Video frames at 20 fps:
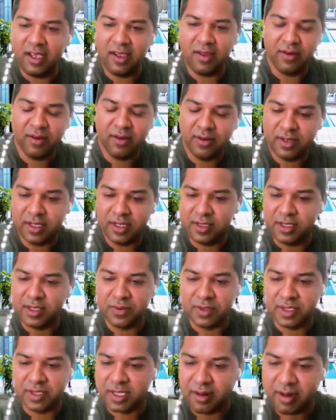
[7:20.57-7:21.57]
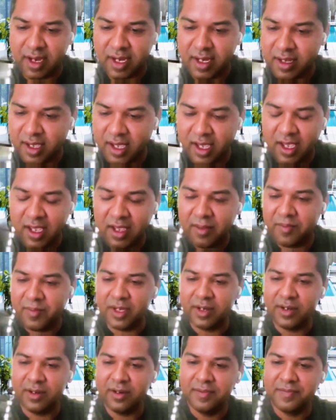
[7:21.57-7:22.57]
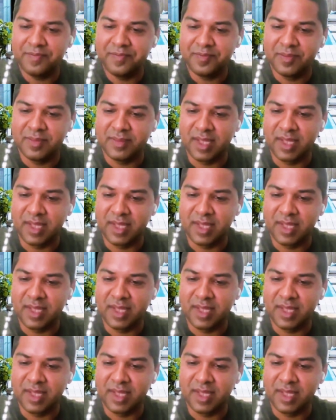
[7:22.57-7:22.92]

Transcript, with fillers: hey, you know, this was a great game, you know,